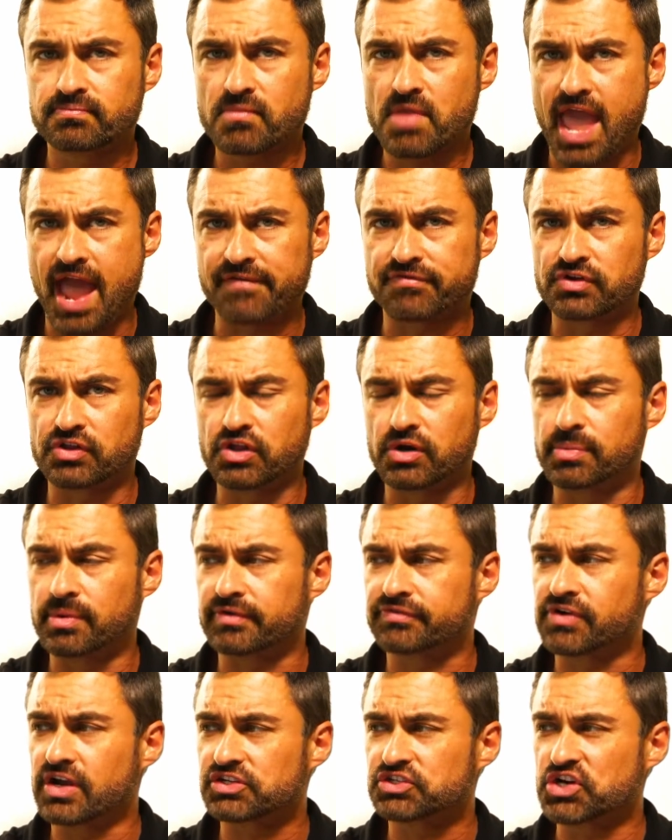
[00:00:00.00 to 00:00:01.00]
after a little bit
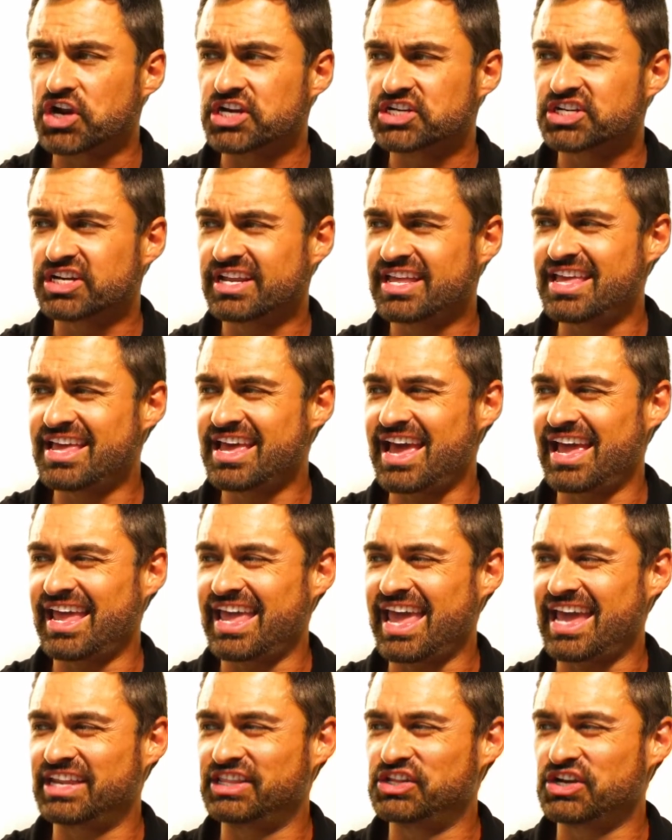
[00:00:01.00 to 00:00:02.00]
of frustration
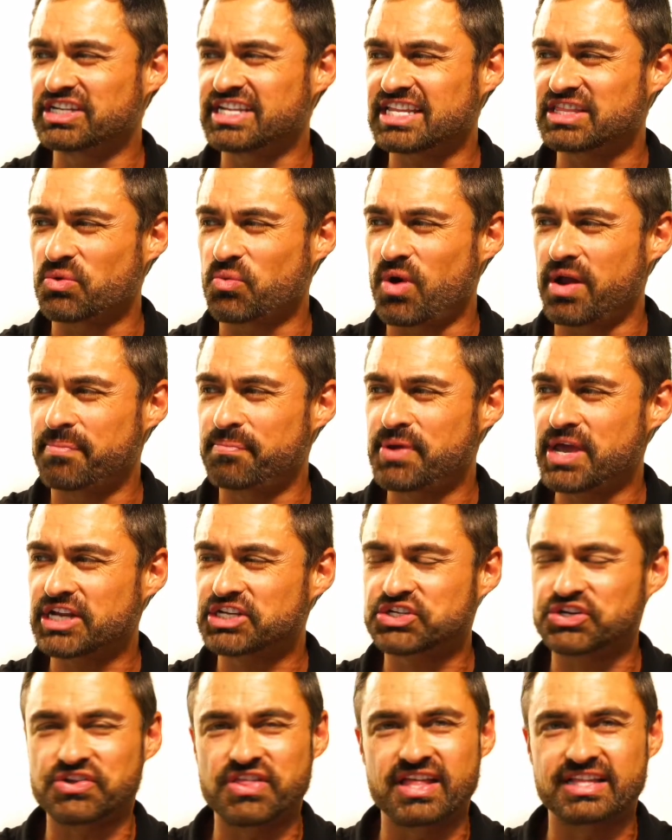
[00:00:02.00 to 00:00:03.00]
and looked at the one
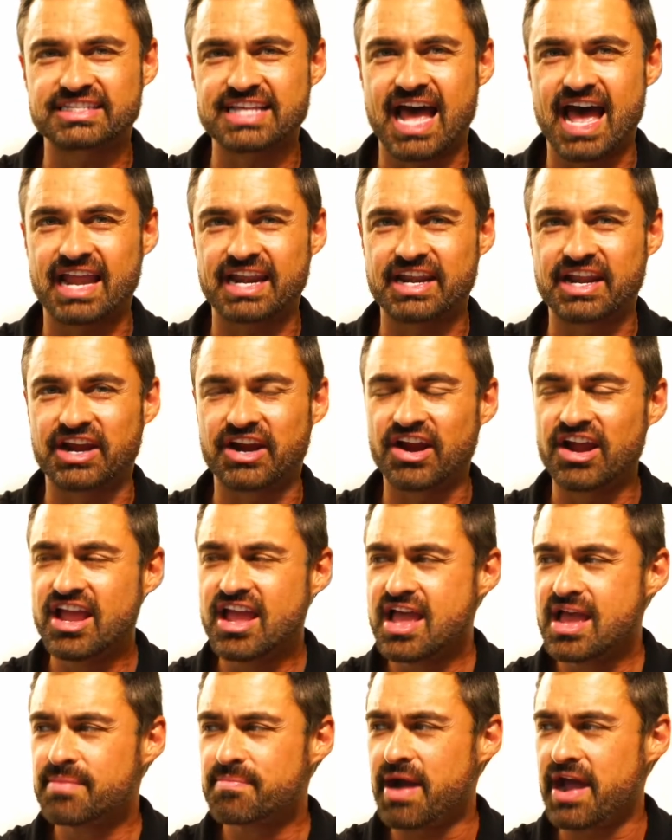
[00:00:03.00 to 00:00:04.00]
picture that's on there
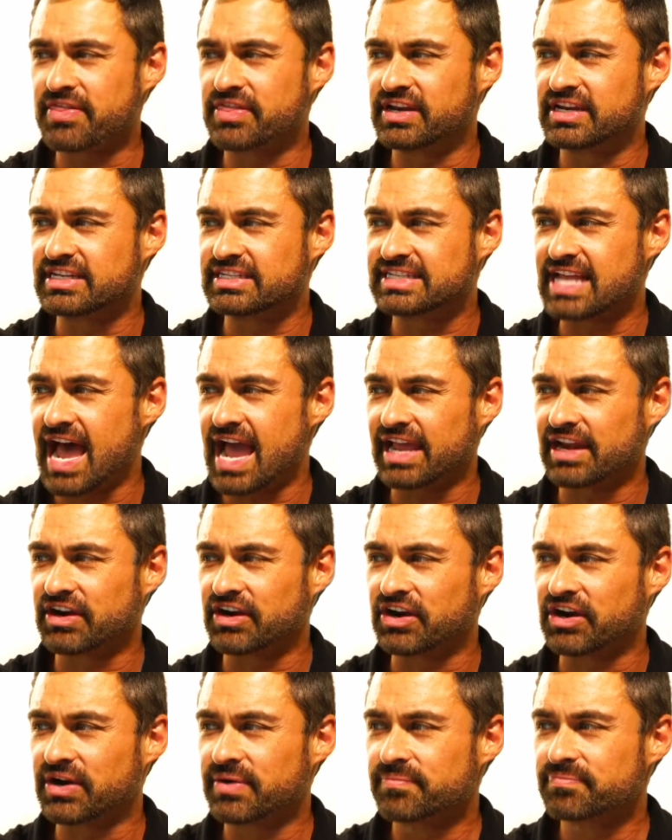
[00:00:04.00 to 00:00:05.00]
by the
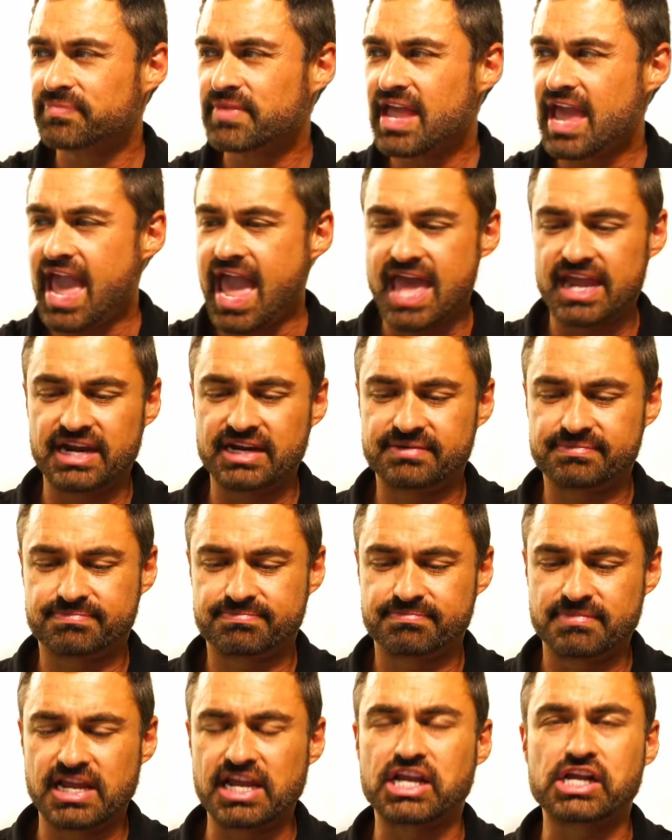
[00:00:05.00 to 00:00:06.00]
designer, and
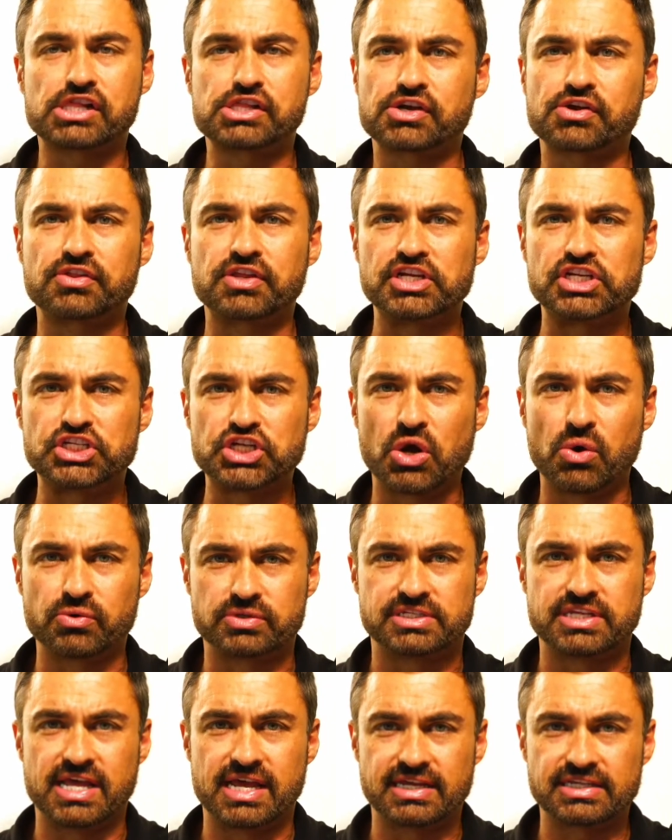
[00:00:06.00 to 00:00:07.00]
it clearly
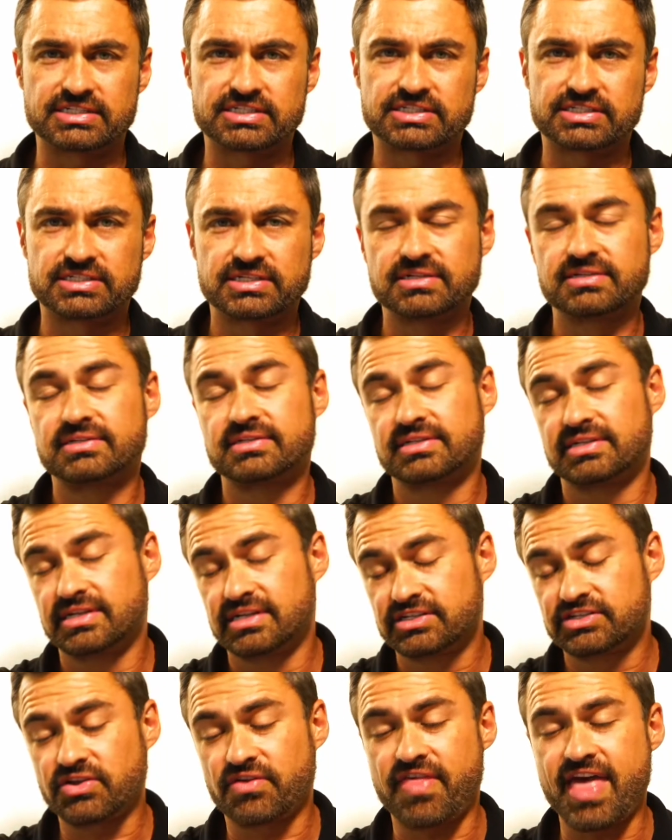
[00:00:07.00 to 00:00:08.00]
shows this.
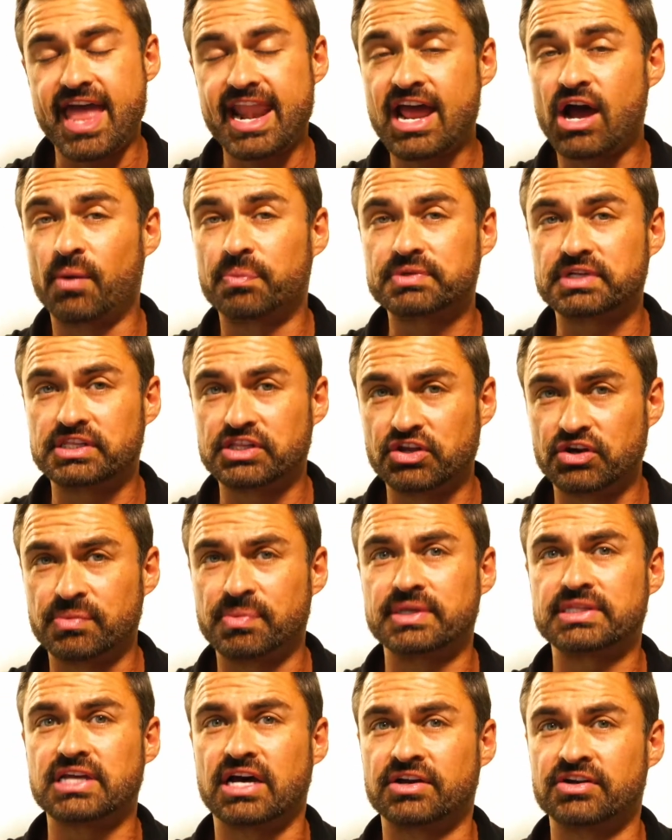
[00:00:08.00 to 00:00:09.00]
So that helped a little
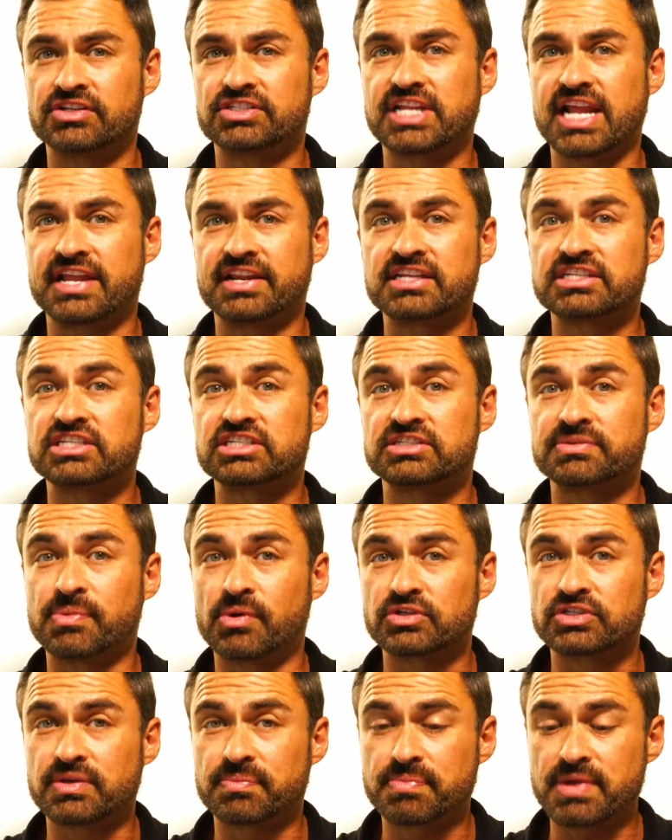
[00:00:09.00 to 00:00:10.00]
bit to understand this is
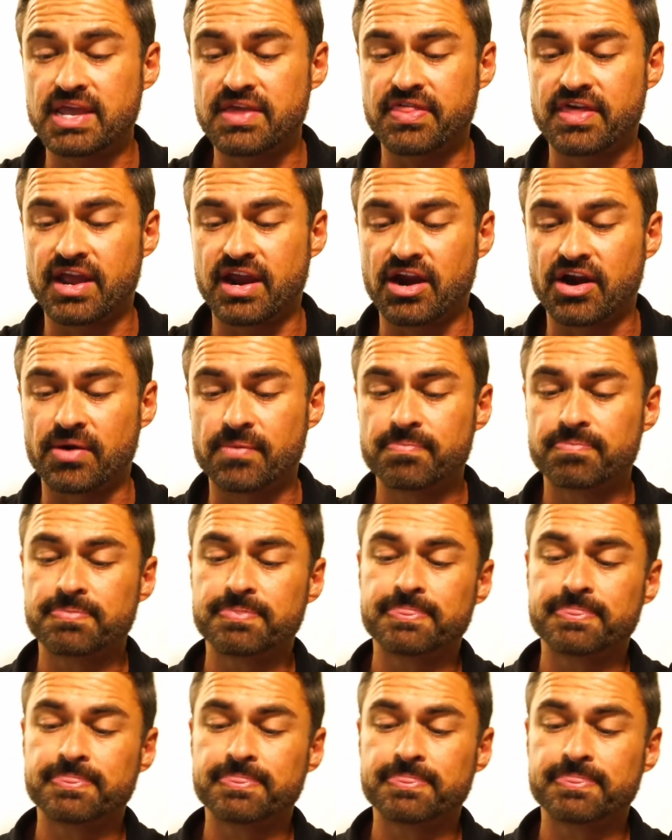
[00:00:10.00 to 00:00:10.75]
supposed to be there.